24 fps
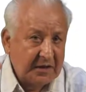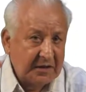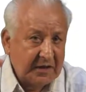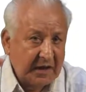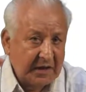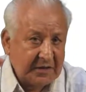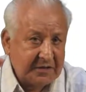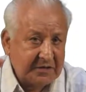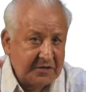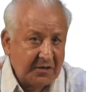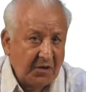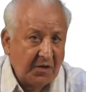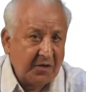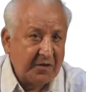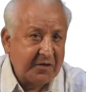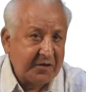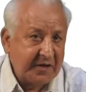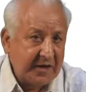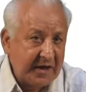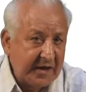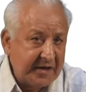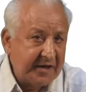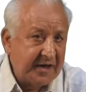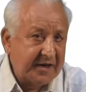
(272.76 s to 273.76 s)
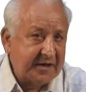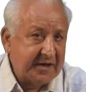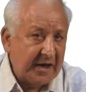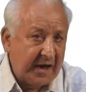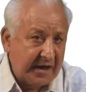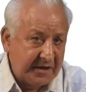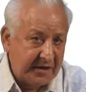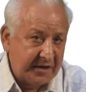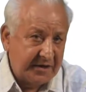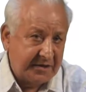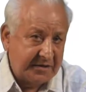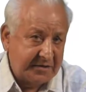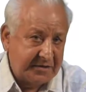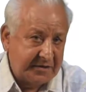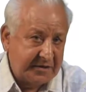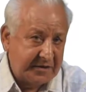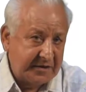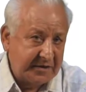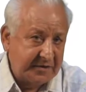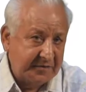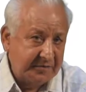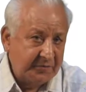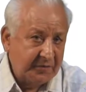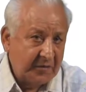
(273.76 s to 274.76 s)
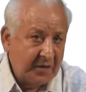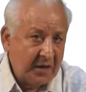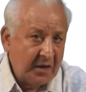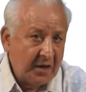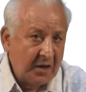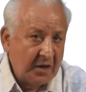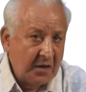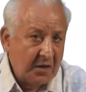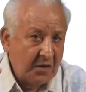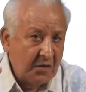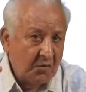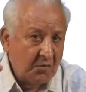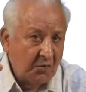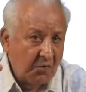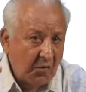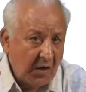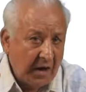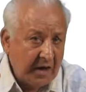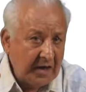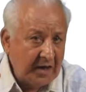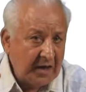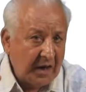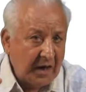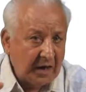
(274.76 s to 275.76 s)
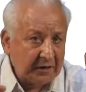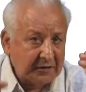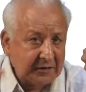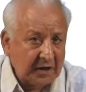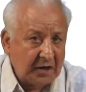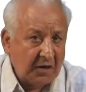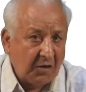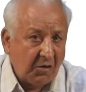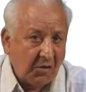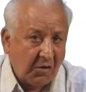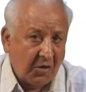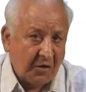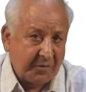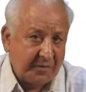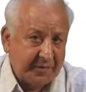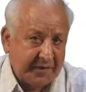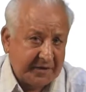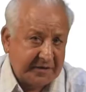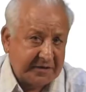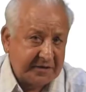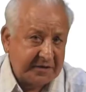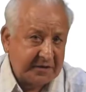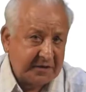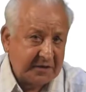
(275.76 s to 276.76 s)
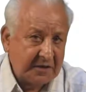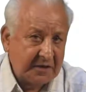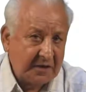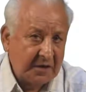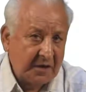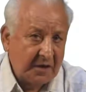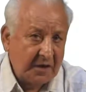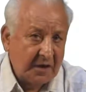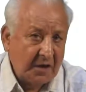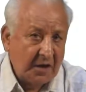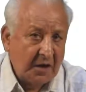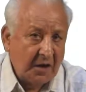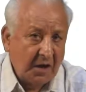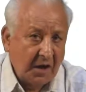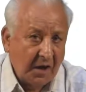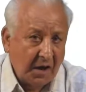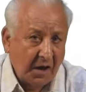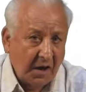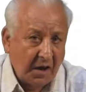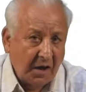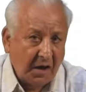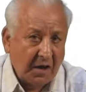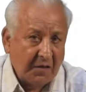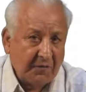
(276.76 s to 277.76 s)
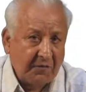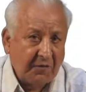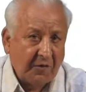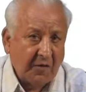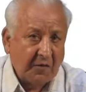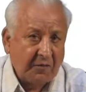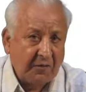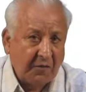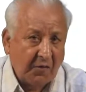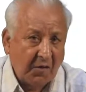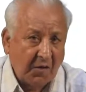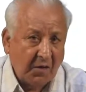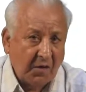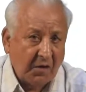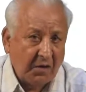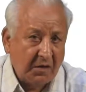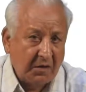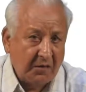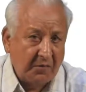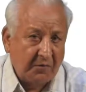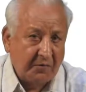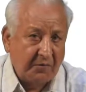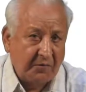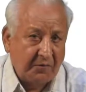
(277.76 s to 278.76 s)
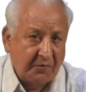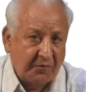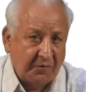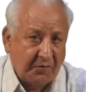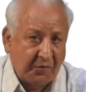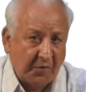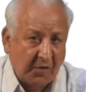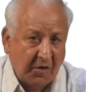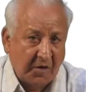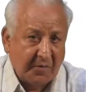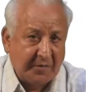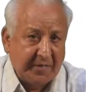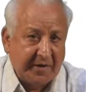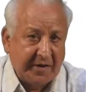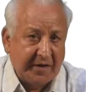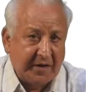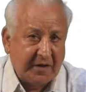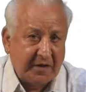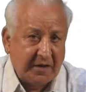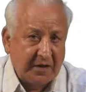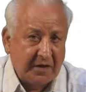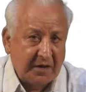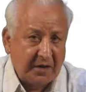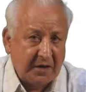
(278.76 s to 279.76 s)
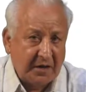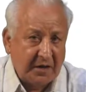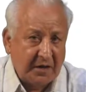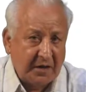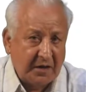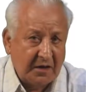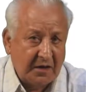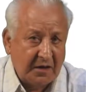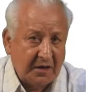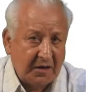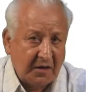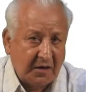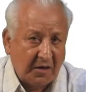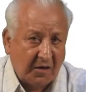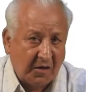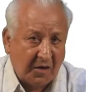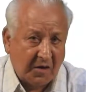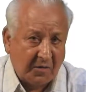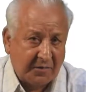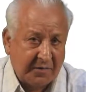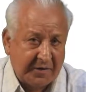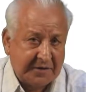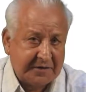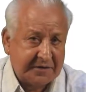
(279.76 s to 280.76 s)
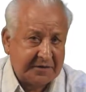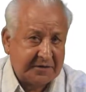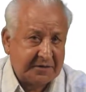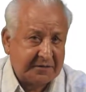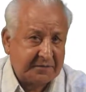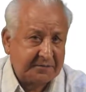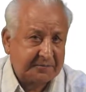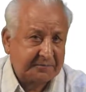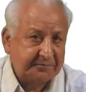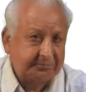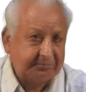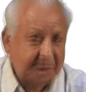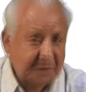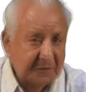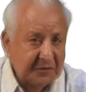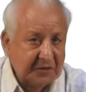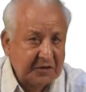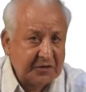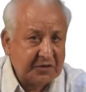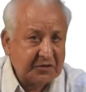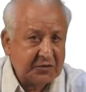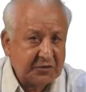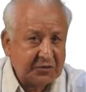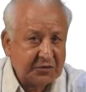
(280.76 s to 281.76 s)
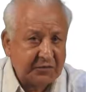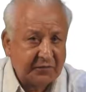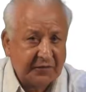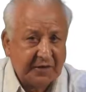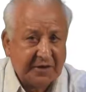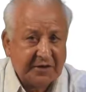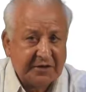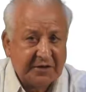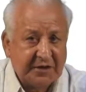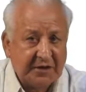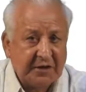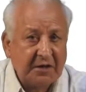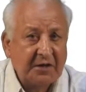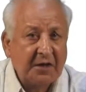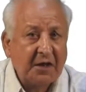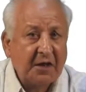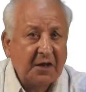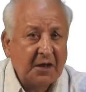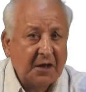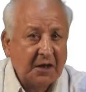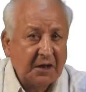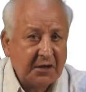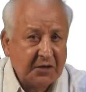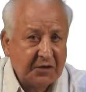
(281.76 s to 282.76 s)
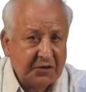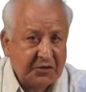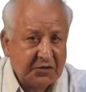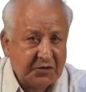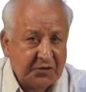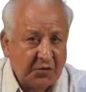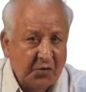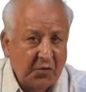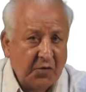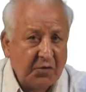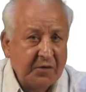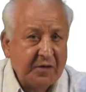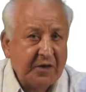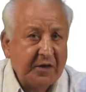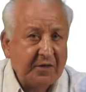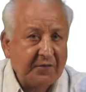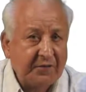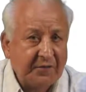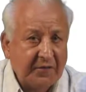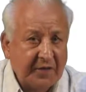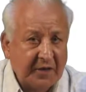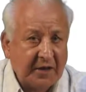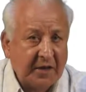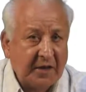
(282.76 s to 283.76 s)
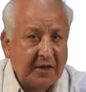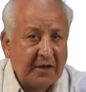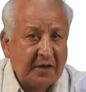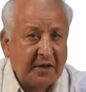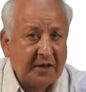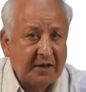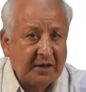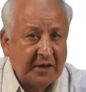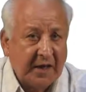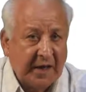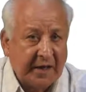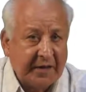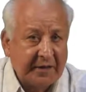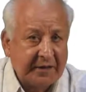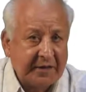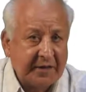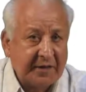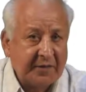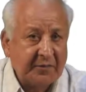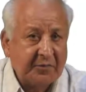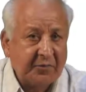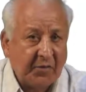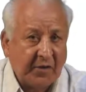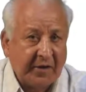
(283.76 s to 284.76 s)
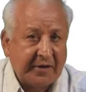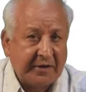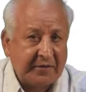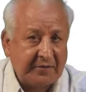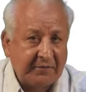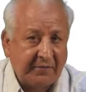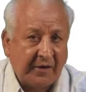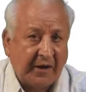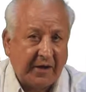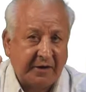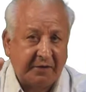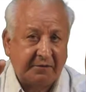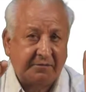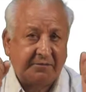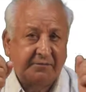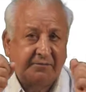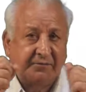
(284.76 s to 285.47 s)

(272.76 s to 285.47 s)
does not radiate energy, while other orbits are for forbidden orbits. This situation is shown in figure 19.1.